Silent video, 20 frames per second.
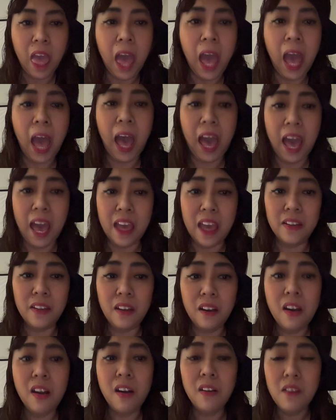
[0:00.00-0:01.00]
I
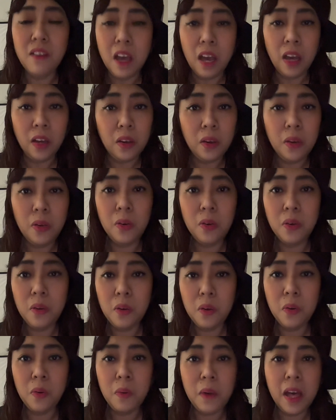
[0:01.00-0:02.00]
know
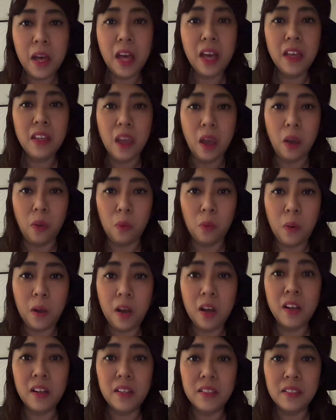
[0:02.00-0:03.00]
who I
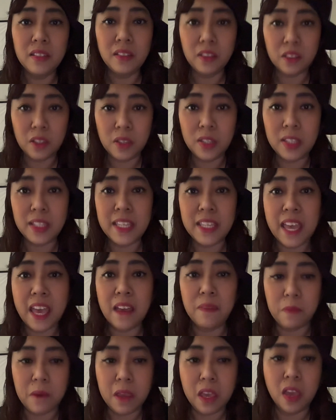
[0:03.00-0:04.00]
want to
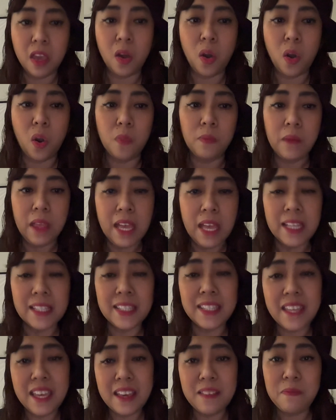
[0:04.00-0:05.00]
take me home.
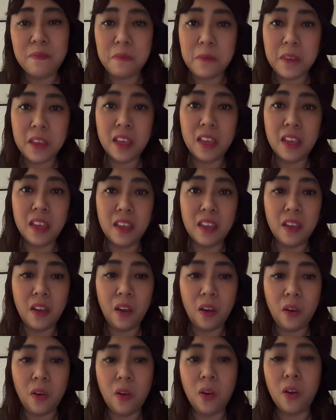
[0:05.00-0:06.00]
Take me
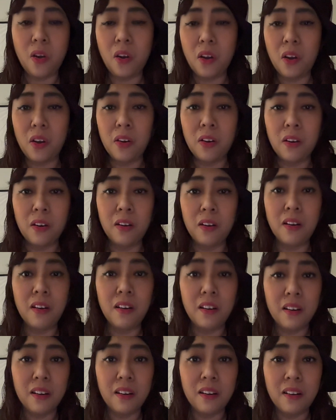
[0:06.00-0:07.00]

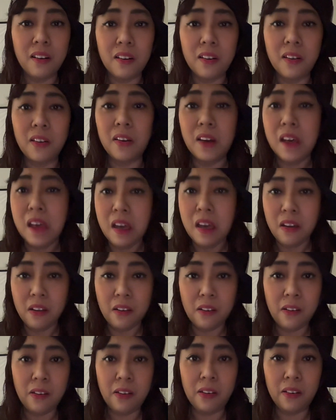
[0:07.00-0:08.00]
home.
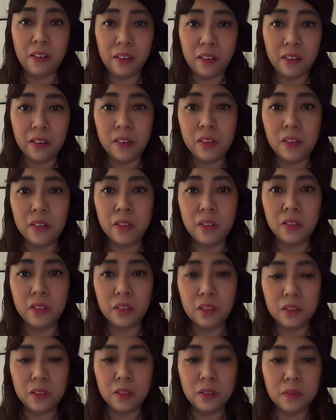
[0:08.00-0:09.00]

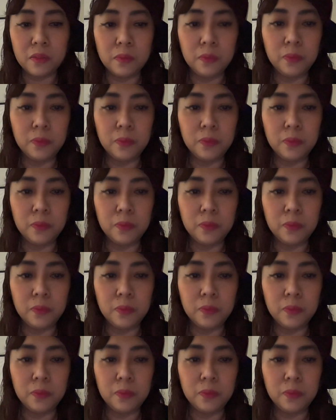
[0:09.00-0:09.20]
Home.